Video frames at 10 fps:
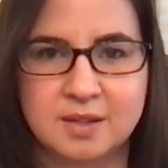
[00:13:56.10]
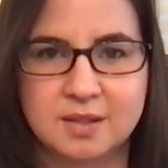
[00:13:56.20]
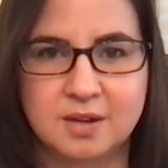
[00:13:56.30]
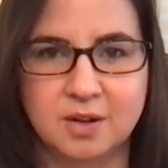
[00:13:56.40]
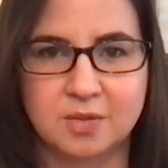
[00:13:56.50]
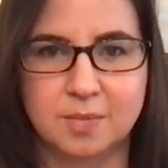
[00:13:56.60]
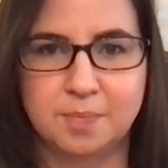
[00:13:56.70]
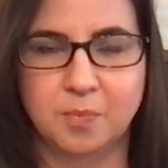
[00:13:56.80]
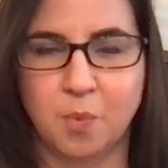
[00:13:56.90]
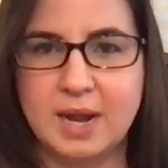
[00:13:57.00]
the
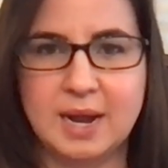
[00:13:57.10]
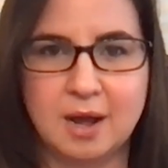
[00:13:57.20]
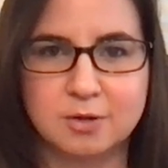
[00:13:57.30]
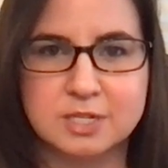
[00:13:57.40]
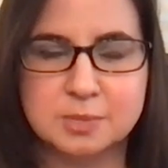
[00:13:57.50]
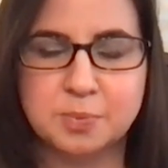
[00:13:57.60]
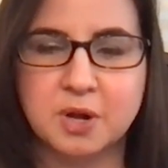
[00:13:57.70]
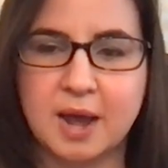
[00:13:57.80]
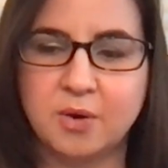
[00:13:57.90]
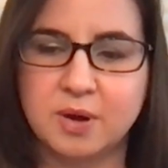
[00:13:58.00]
White House has put
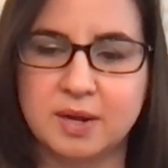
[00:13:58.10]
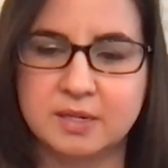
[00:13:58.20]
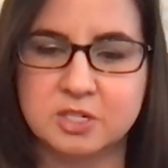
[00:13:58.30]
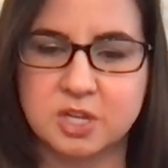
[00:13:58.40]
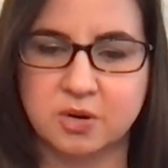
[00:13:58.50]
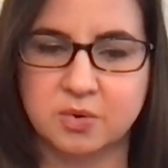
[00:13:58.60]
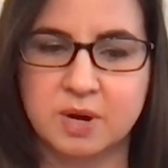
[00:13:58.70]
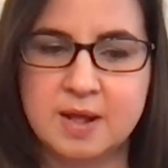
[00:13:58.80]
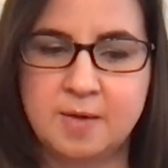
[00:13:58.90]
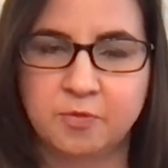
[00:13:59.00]
out. And so
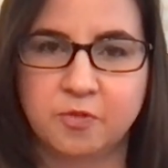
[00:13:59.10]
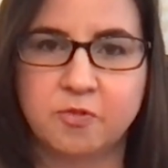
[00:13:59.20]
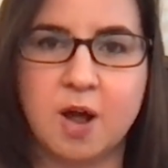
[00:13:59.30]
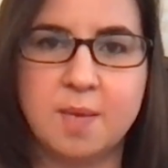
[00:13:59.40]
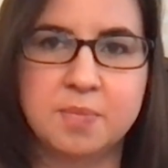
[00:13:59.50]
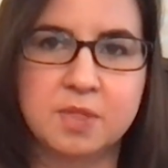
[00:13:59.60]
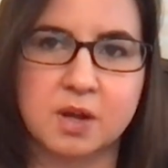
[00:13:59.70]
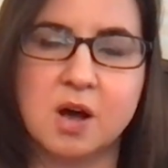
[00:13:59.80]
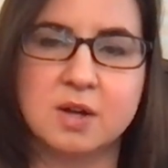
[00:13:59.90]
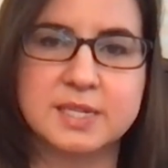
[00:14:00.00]
from the
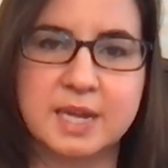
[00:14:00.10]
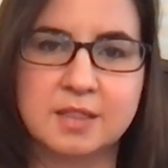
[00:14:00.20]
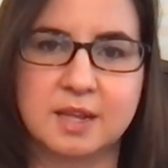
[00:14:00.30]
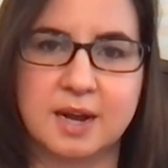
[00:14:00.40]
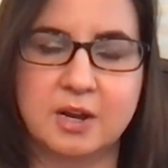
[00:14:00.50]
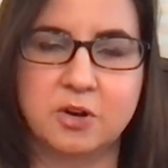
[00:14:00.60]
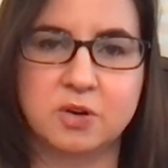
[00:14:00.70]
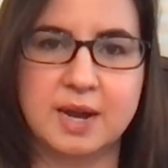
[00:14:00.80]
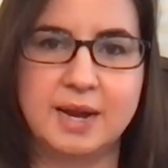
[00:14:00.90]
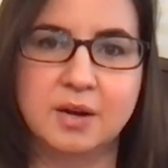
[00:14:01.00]
content that I
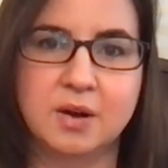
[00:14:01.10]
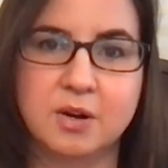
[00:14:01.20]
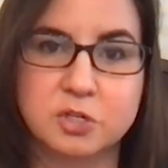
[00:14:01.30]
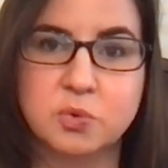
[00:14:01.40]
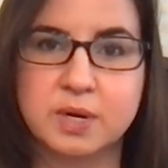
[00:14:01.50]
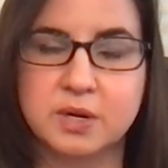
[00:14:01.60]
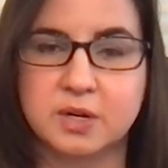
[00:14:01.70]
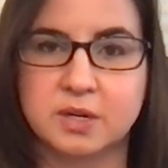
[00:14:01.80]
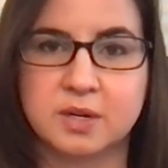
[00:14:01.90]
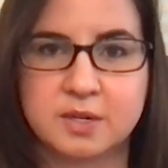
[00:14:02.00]
create on
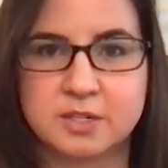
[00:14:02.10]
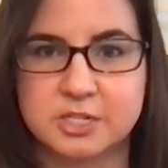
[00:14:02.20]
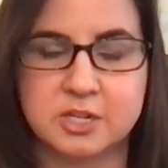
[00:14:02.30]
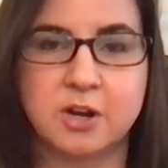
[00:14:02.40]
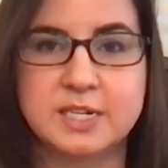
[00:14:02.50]
Twitter, just on a